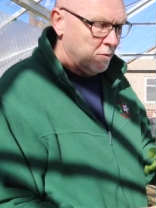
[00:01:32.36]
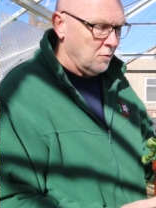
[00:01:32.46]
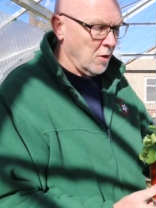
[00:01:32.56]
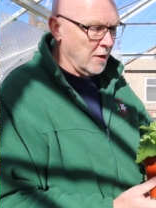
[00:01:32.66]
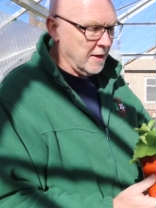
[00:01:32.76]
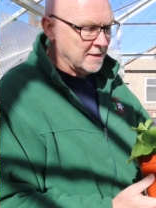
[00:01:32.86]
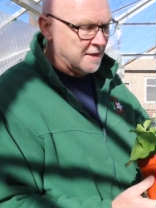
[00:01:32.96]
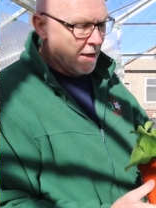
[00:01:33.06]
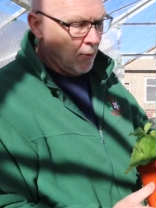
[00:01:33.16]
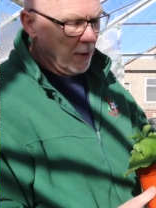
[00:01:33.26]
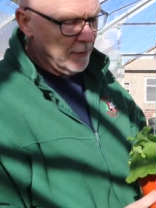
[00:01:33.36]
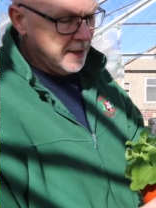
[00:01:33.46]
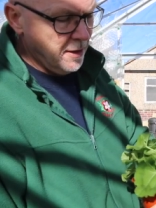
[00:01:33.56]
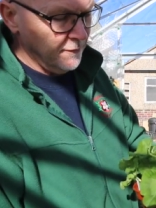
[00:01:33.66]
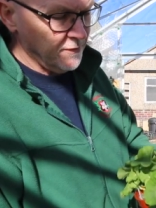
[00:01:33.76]
Right, that's that one
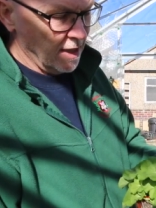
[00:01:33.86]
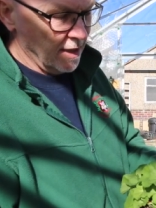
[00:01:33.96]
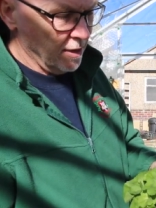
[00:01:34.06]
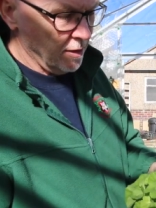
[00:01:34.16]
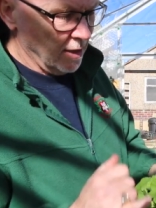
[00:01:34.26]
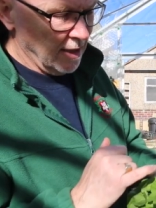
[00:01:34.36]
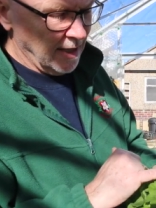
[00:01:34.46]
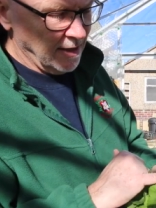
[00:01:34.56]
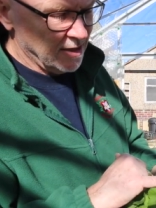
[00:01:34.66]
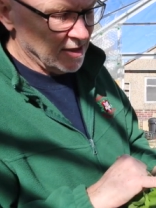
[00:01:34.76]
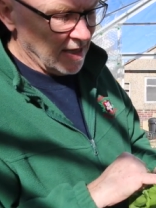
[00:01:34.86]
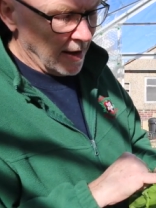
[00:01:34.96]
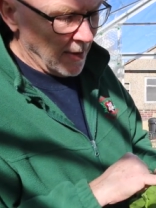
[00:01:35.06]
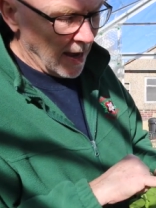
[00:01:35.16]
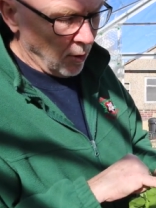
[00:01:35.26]
then. I've taken the lead
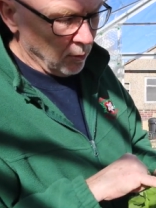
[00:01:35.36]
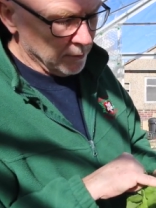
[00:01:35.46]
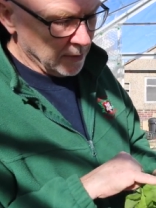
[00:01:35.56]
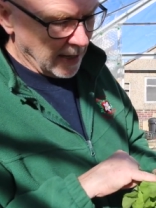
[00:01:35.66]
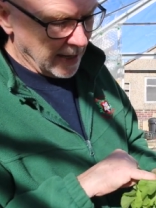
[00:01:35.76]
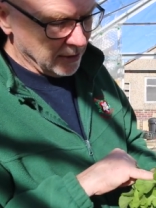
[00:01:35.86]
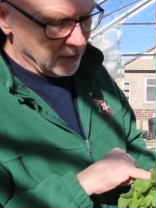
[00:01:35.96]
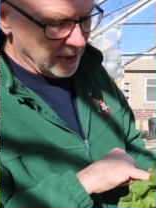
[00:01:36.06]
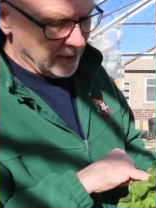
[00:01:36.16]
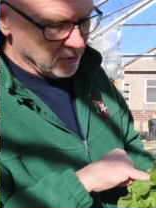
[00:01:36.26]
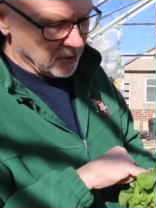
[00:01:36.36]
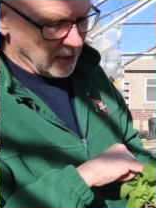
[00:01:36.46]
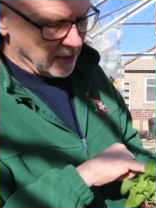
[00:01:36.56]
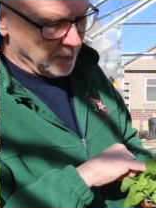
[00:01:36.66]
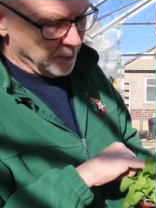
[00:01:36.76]
stem out, and there's
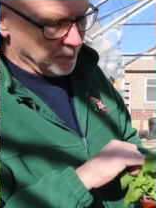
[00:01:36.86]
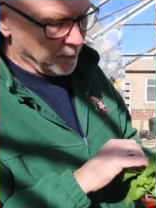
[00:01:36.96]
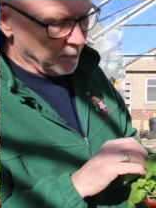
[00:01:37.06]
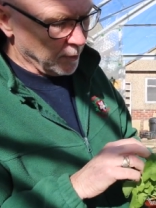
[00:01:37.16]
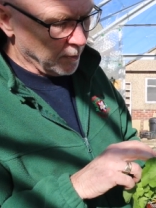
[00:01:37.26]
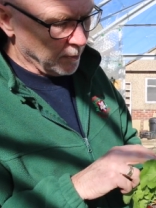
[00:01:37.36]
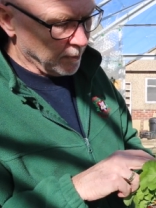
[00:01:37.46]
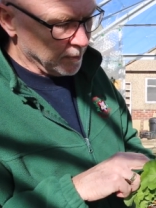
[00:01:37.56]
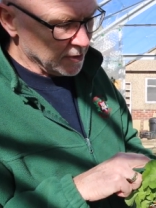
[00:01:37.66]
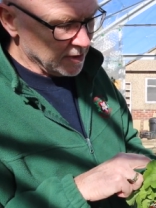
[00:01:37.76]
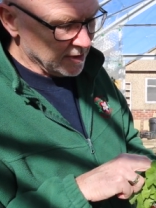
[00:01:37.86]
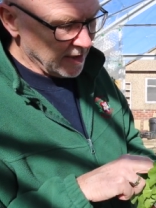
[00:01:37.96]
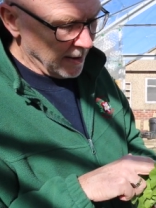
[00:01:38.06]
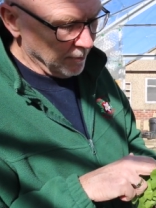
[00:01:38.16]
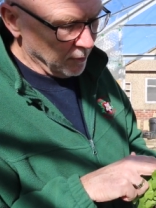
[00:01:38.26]
another
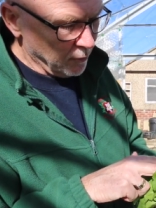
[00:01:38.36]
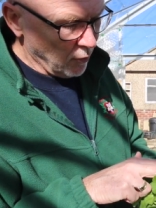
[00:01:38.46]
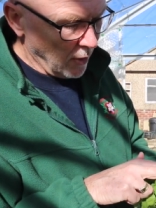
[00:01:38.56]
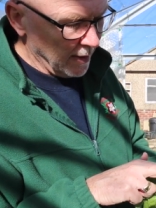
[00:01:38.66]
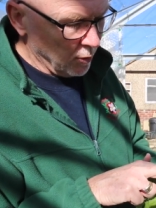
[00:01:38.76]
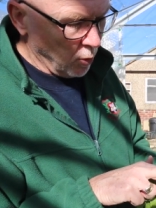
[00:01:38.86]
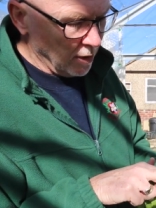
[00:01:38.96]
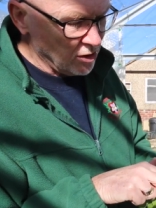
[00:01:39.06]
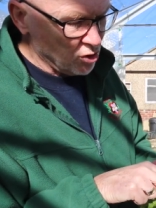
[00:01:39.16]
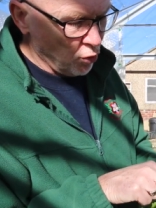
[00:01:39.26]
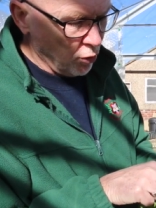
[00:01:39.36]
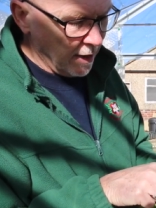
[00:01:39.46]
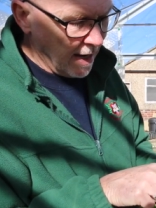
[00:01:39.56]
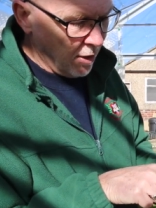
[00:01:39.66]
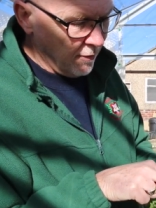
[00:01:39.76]
stem growing quite
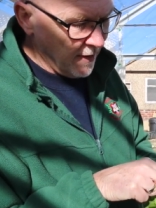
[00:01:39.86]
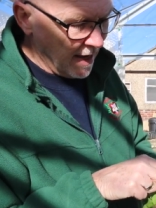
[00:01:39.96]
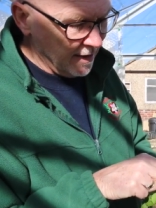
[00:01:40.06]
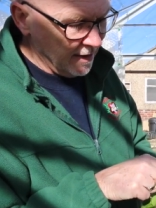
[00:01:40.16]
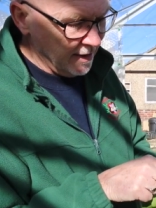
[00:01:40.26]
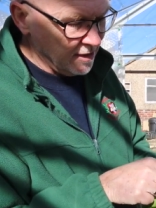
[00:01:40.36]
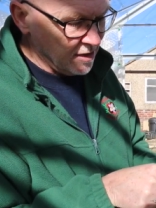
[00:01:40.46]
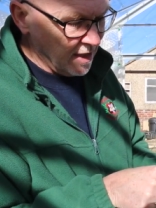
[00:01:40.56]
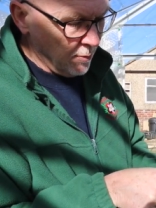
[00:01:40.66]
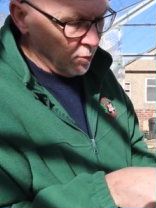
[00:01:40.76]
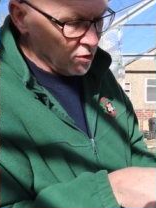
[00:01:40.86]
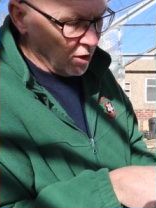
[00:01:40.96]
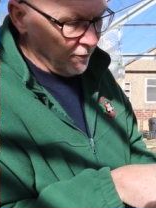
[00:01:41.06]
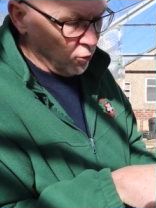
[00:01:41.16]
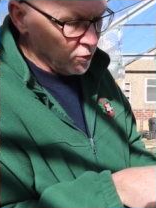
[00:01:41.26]
strongly out of that lead stem
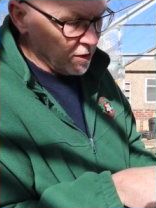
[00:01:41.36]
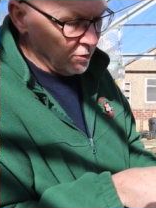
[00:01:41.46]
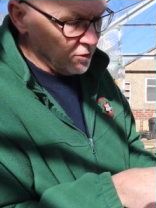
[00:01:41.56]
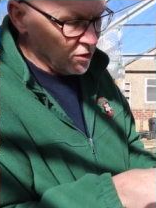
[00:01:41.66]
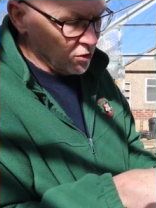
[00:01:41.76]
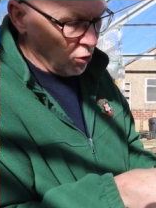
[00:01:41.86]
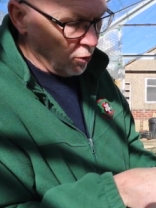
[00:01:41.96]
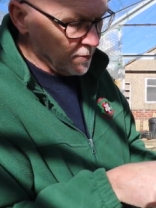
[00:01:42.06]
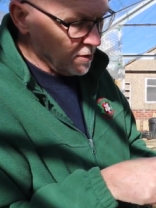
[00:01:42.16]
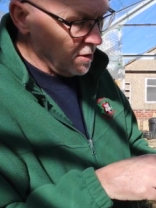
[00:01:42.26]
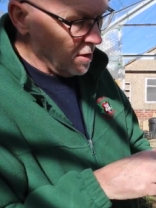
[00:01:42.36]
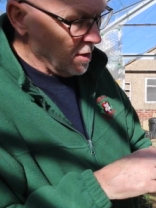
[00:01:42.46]
which I've also stopped.